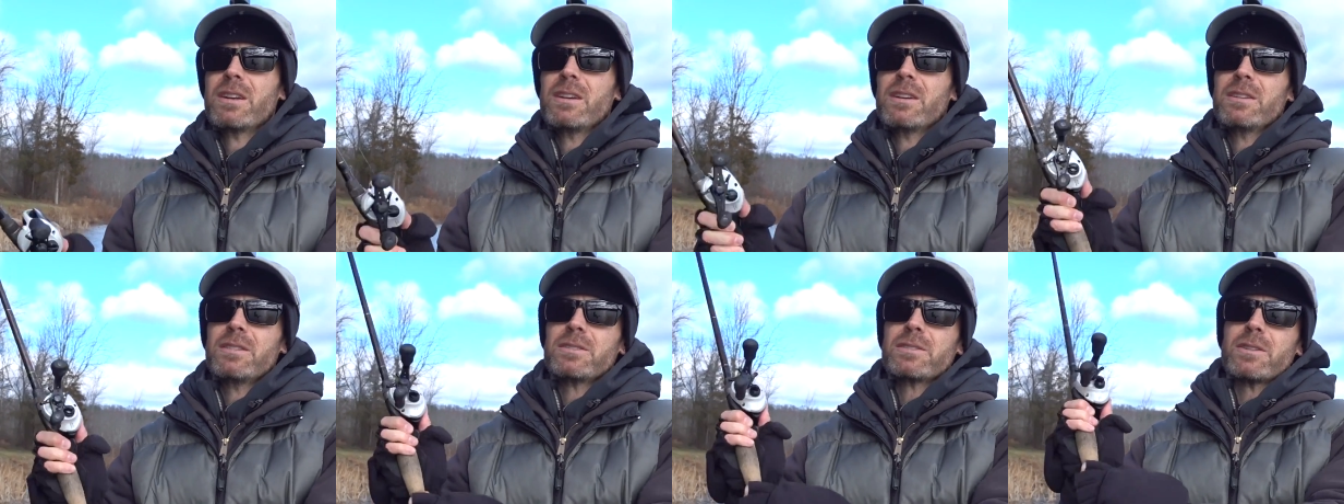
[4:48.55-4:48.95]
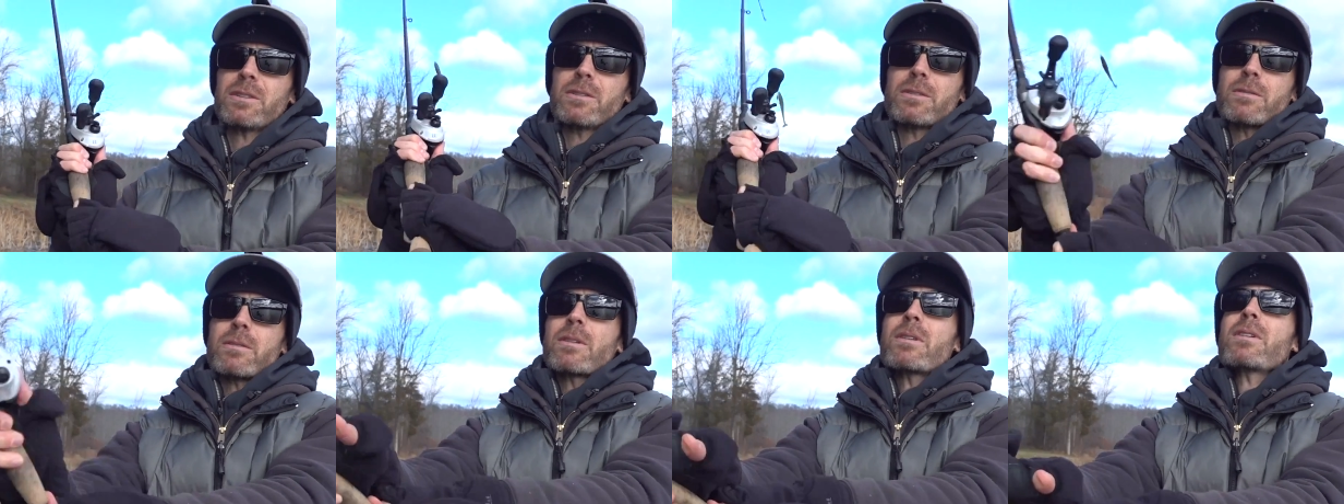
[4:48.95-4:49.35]

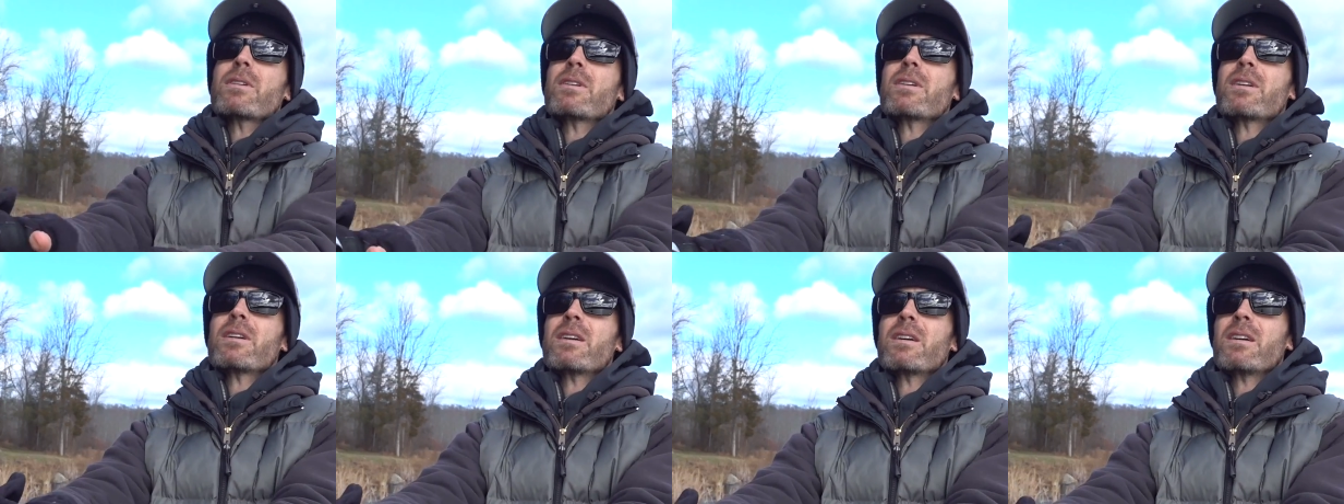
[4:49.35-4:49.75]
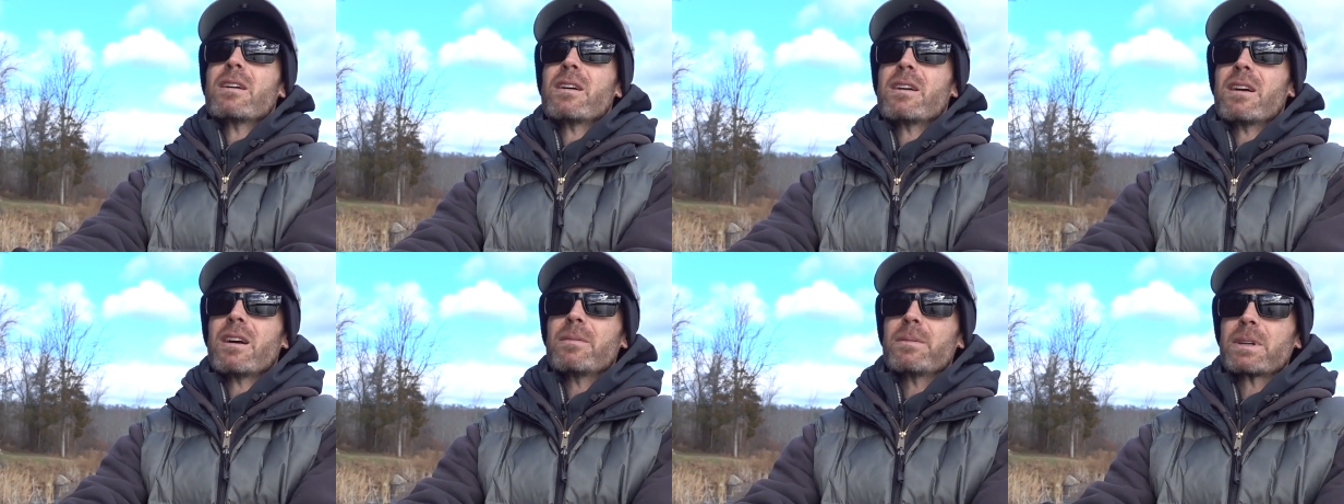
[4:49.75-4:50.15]
So
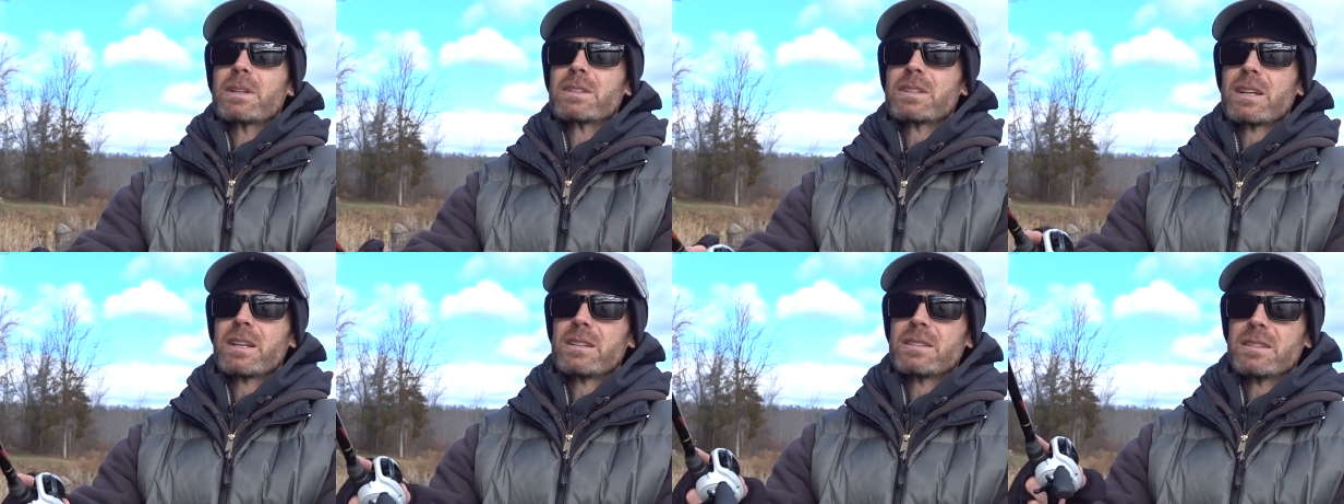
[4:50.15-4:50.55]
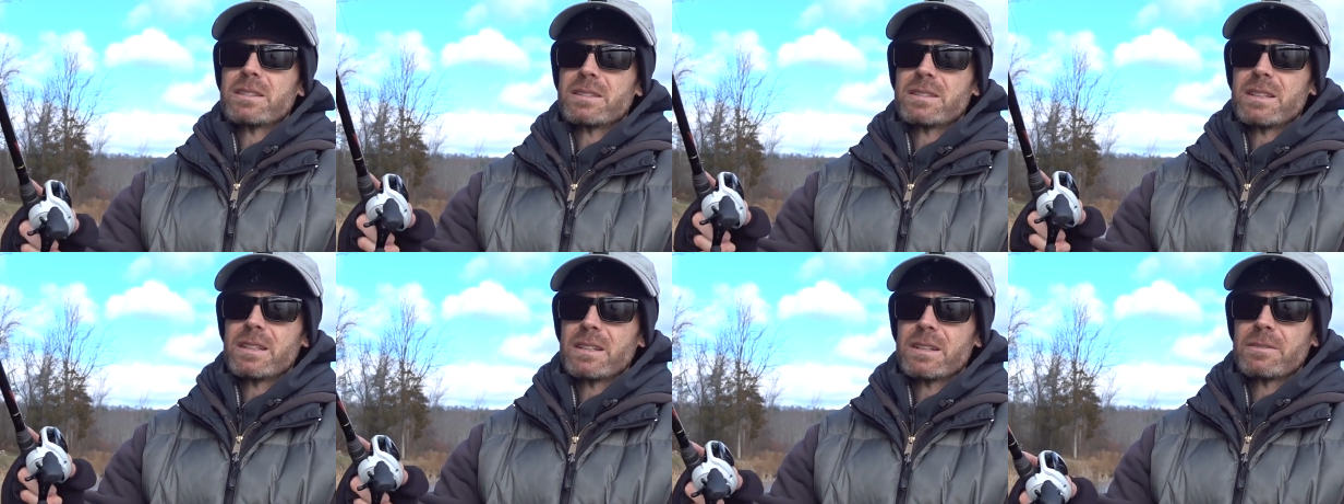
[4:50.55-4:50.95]
I'm excited to
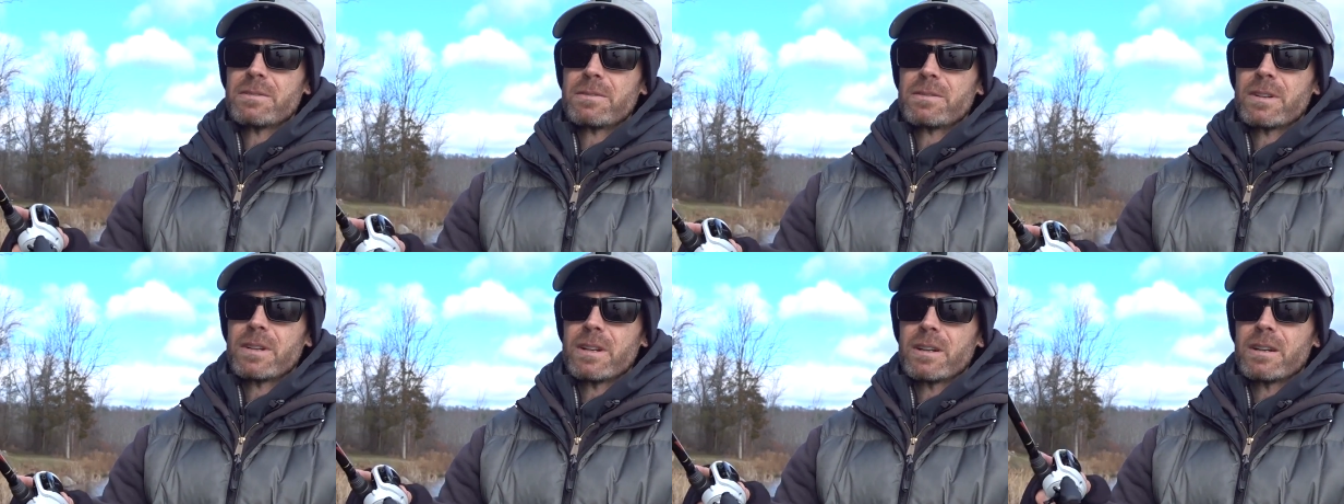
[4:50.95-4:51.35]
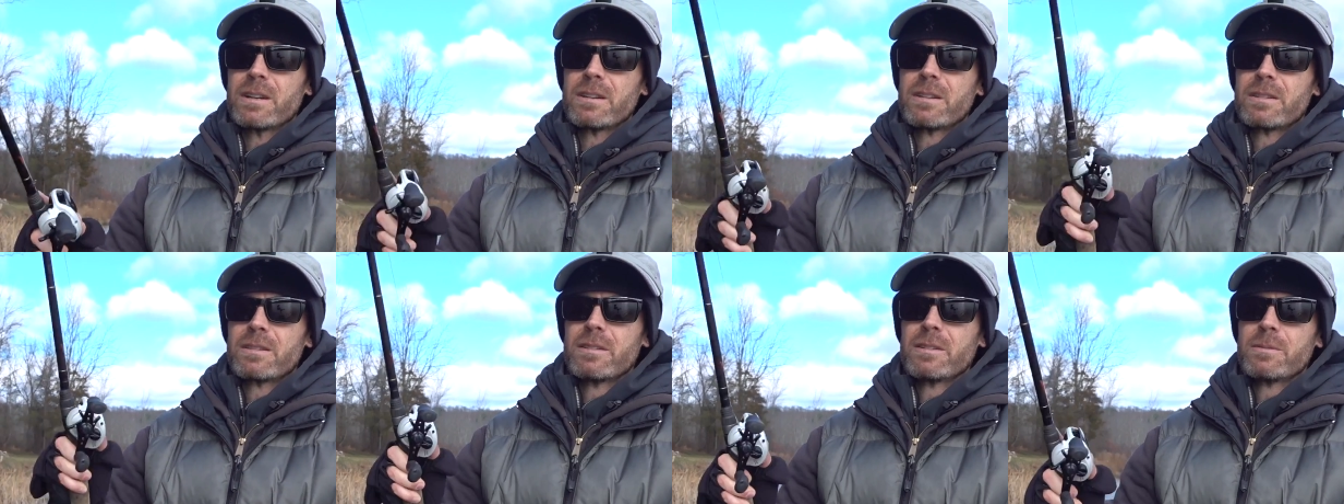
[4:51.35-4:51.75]
see if, oh,
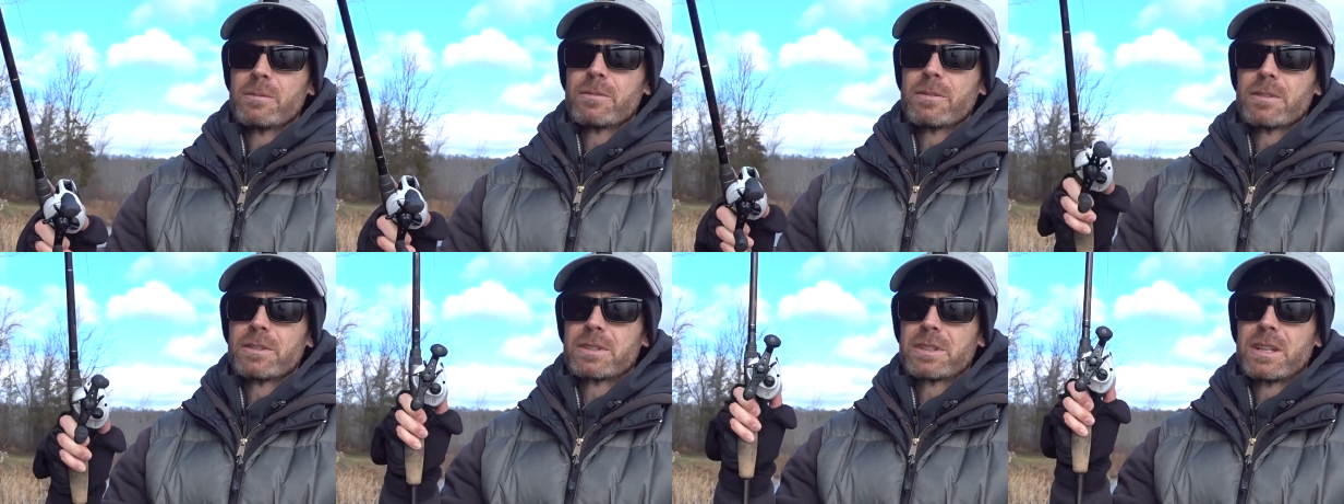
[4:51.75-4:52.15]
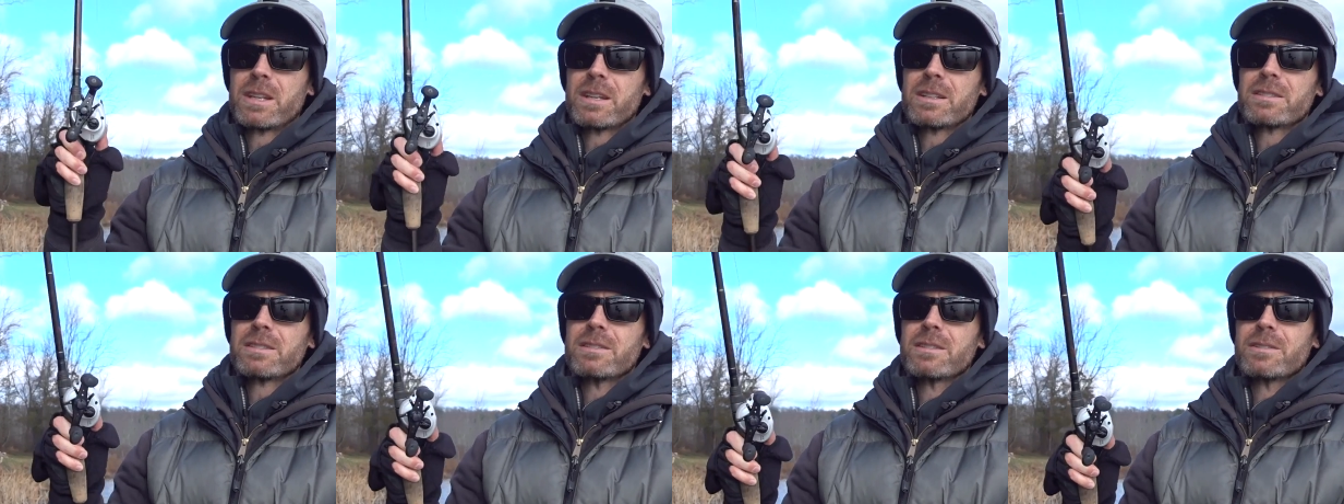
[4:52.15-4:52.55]
first
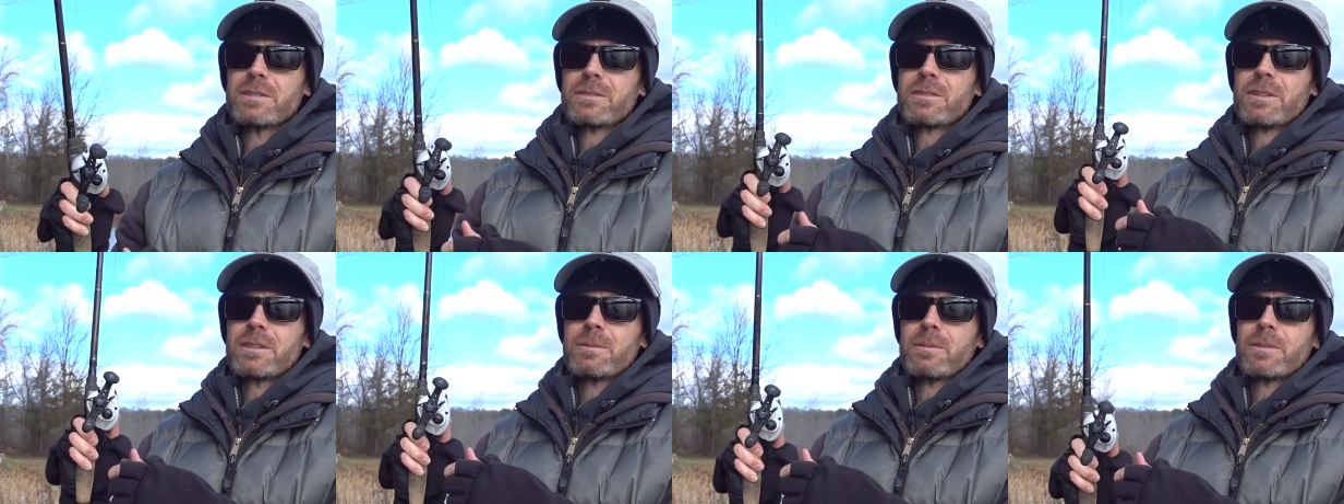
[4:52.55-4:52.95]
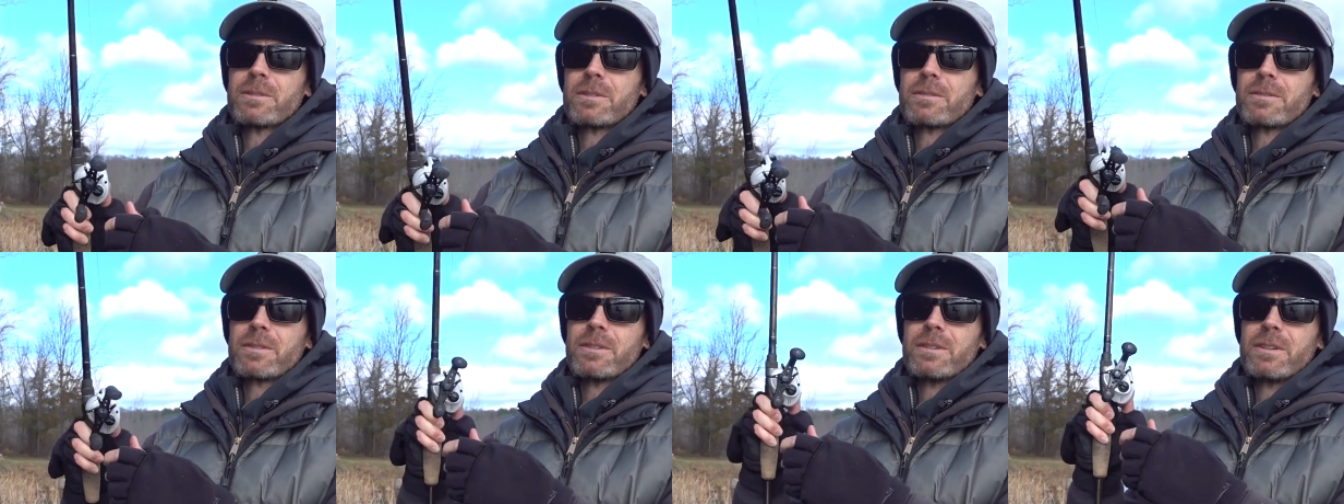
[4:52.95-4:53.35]
cast in the tree,
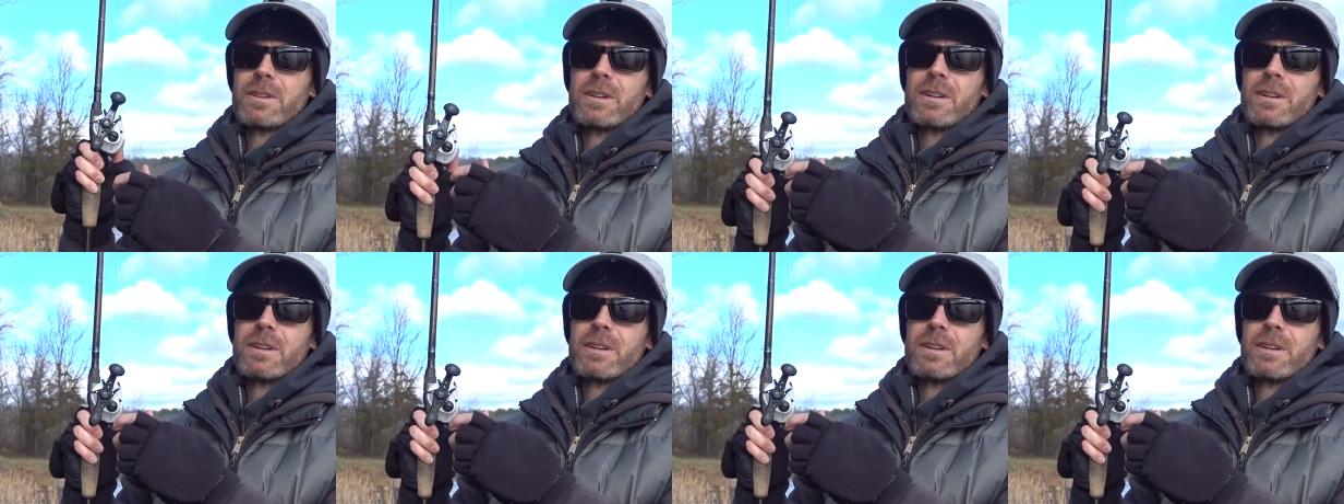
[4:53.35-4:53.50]
wonderful.